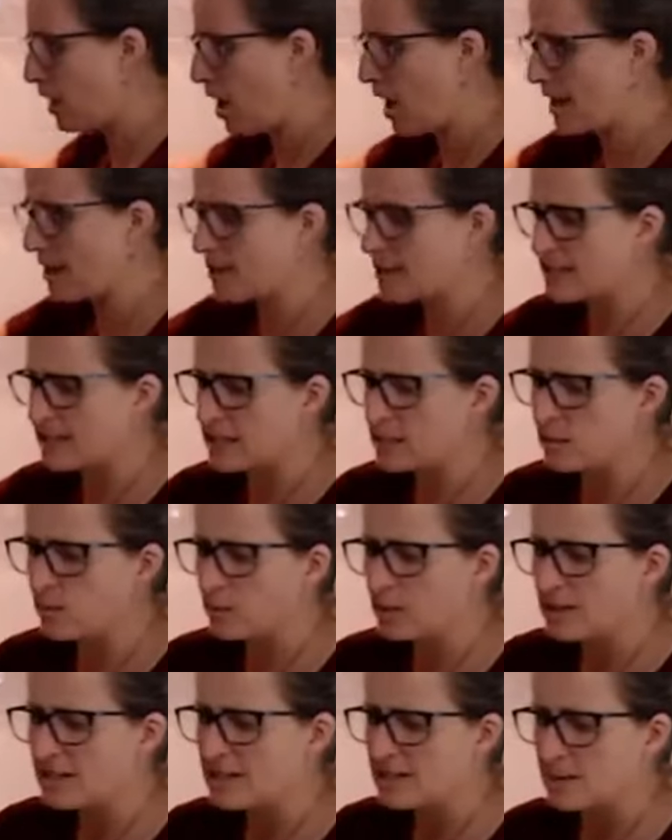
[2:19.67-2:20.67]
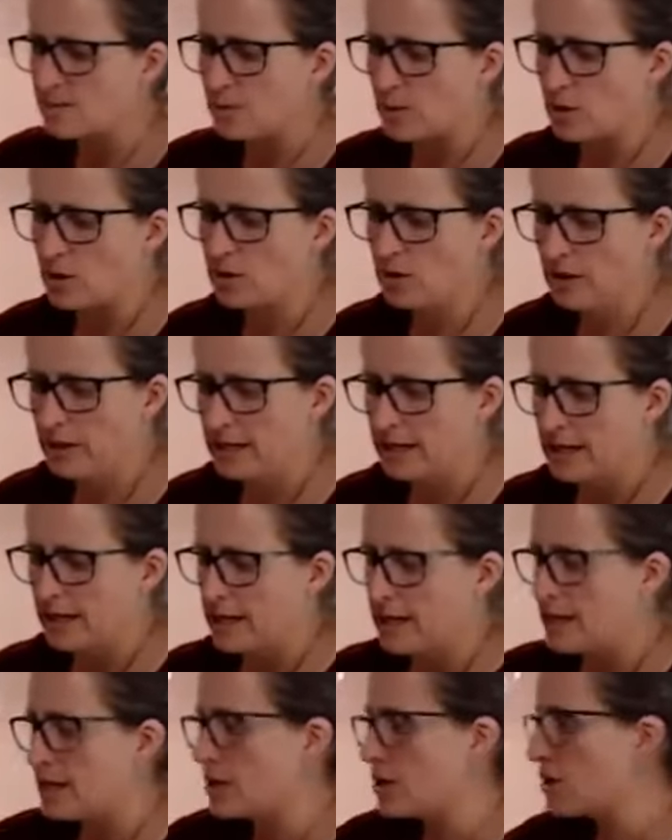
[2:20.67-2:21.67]
I did them with a spoon.
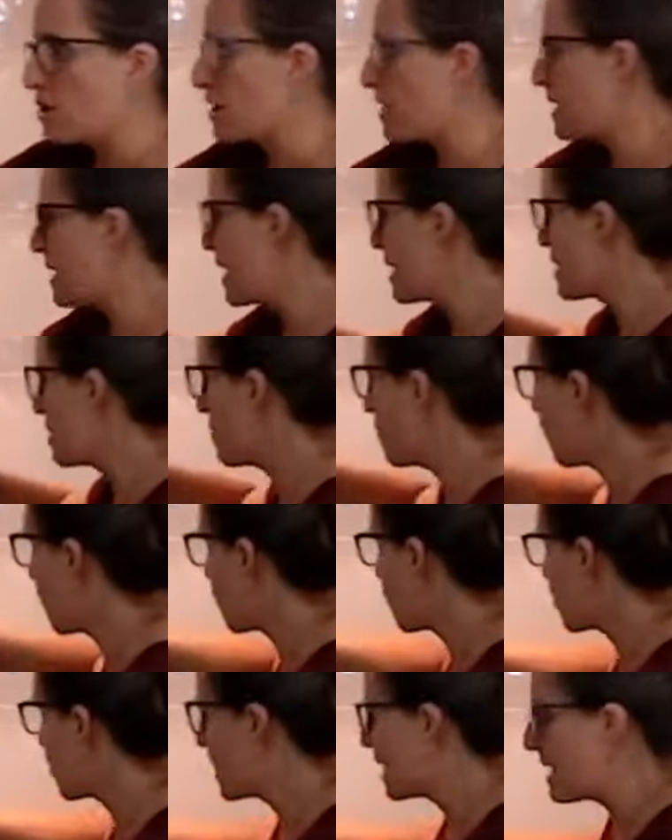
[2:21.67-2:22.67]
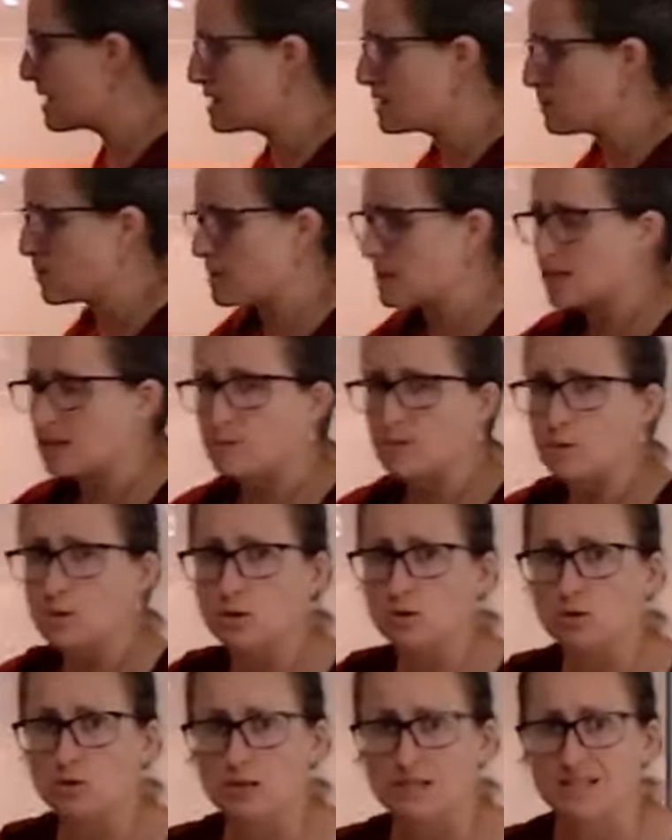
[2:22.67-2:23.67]
You can get them off really easy with a
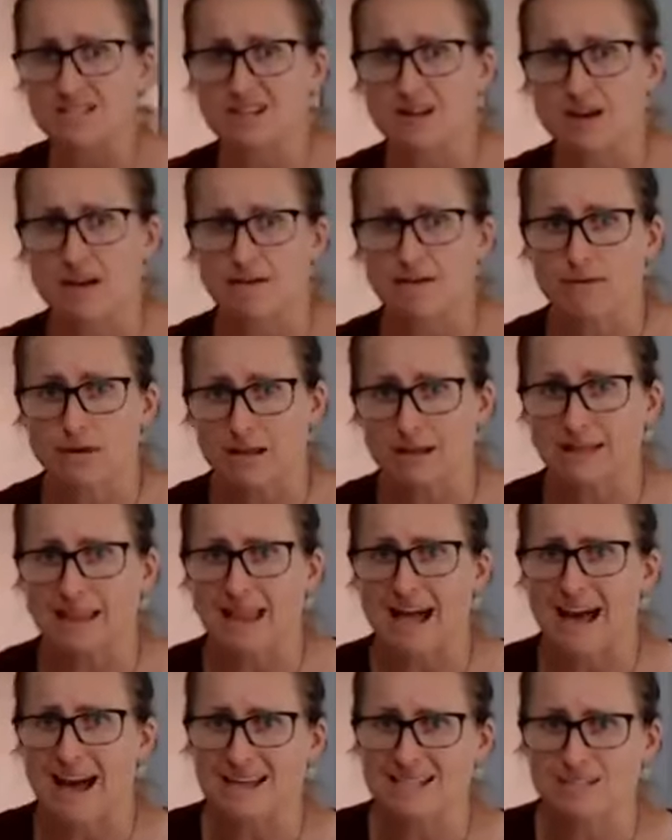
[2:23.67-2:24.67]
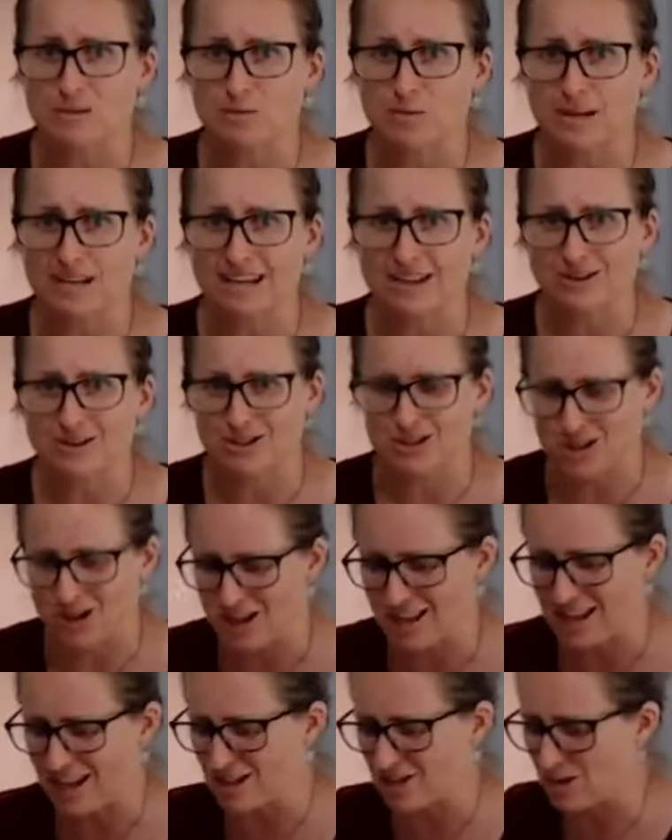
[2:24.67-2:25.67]
spoon or the side of a glass. One day I'll show
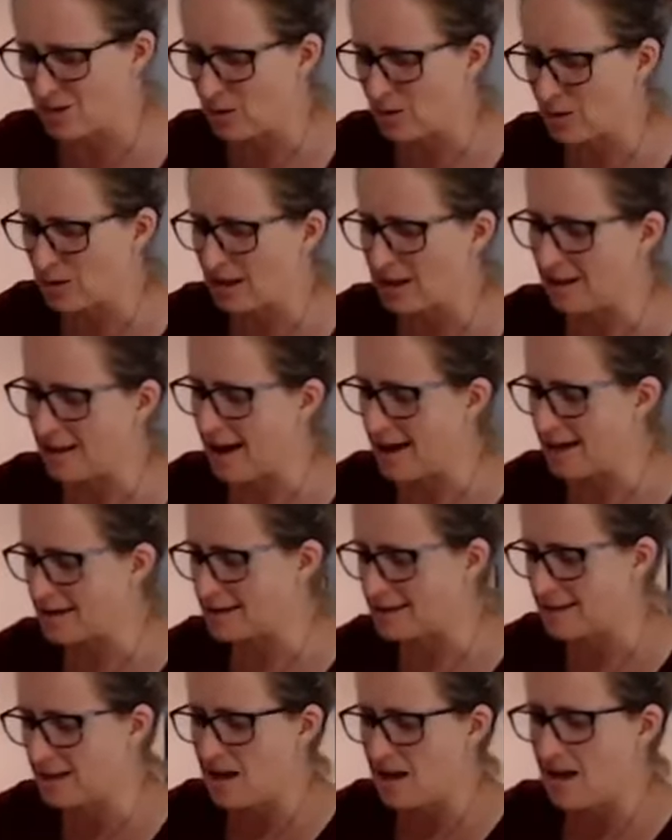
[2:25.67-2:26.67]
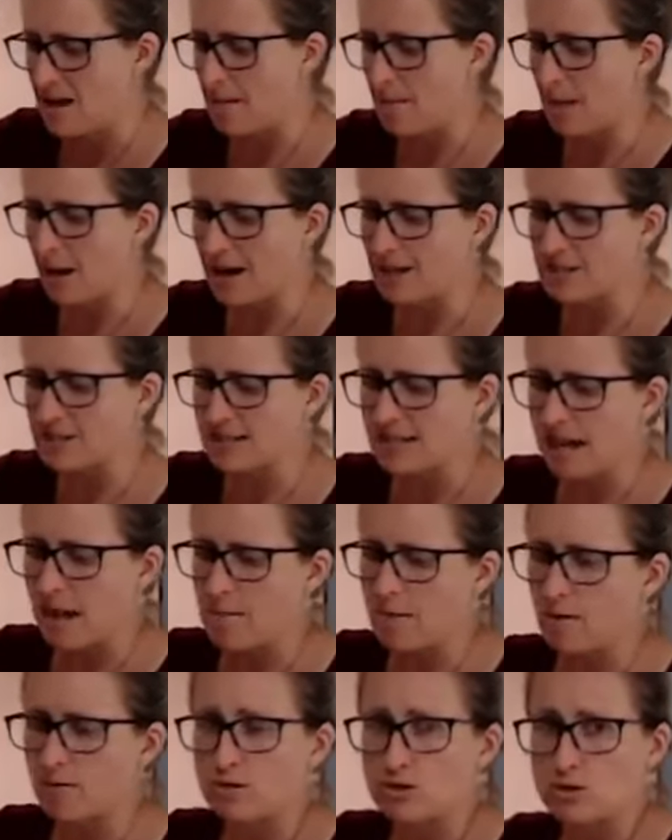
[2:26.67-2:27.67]
you that trick with a glass. Mine just
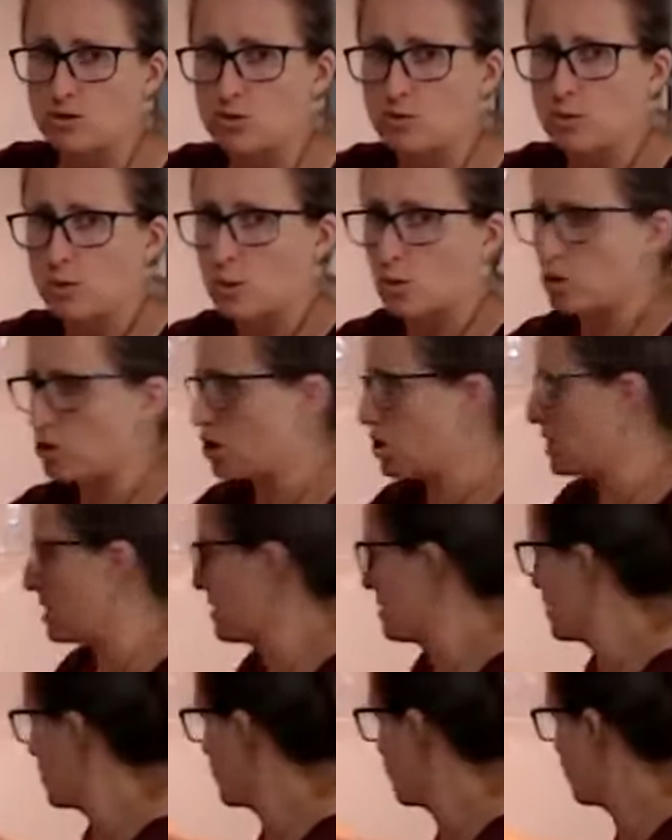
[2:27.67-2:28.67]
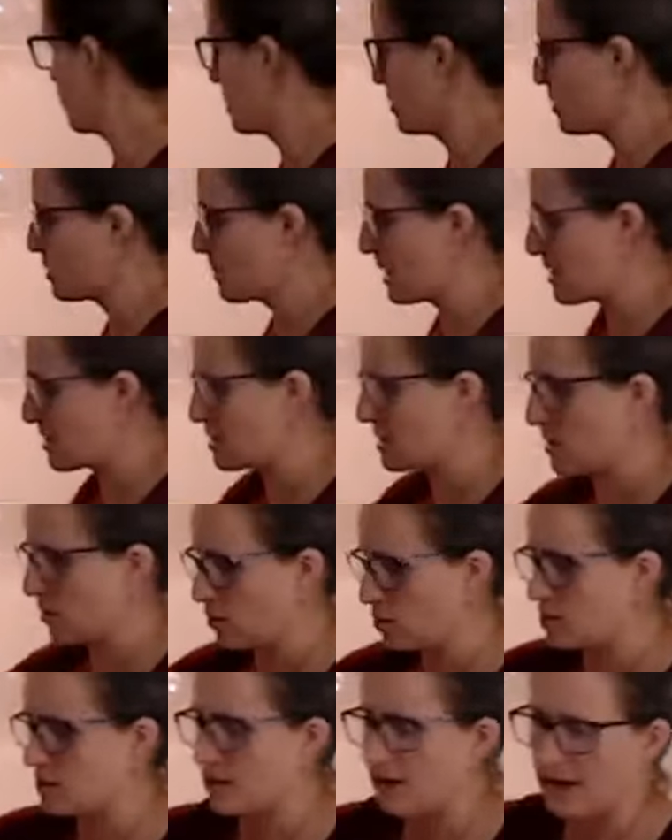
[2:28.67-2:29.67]
came off in two portions. So as much as it
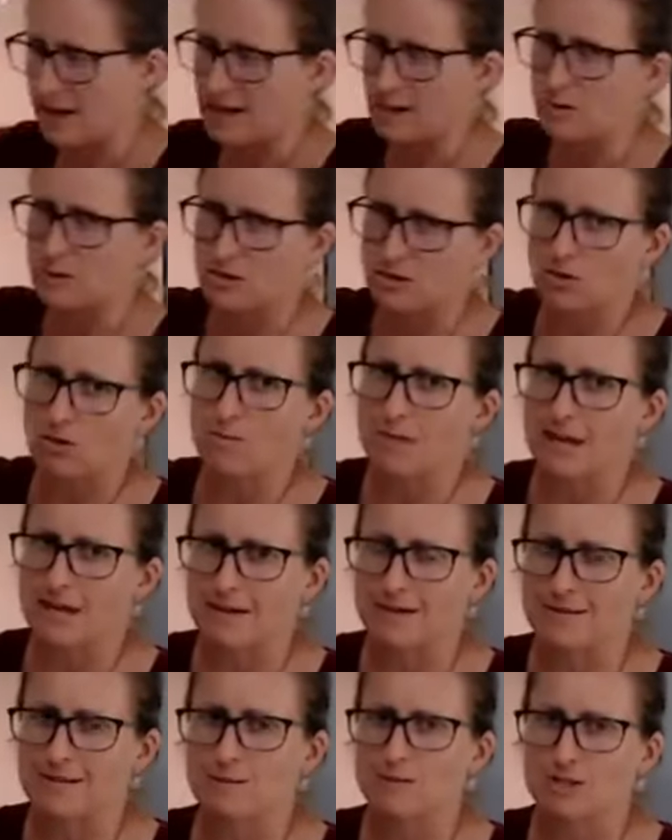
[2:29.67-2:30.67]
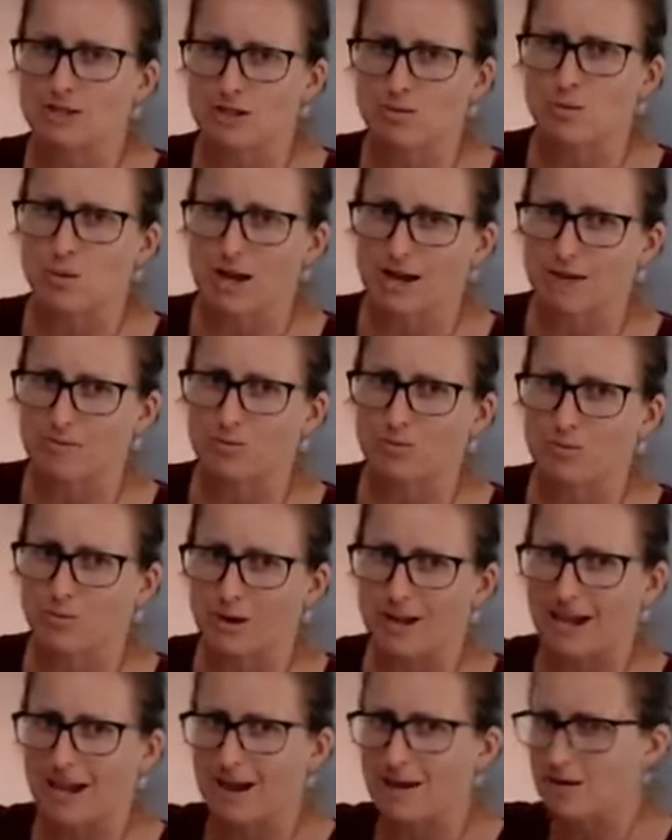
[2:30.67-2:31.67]
looks like it was two mangoes, it was just one,
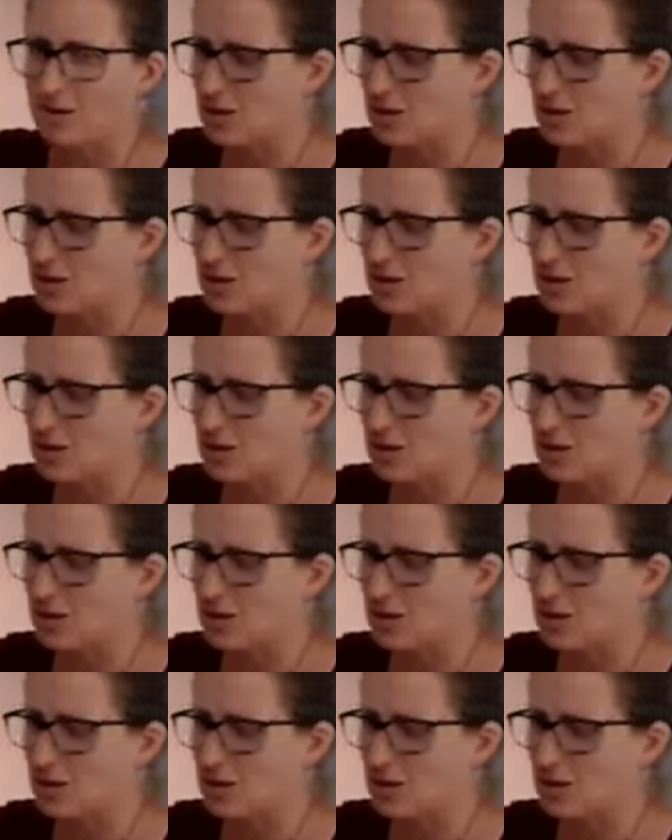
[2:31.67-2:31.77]
okay?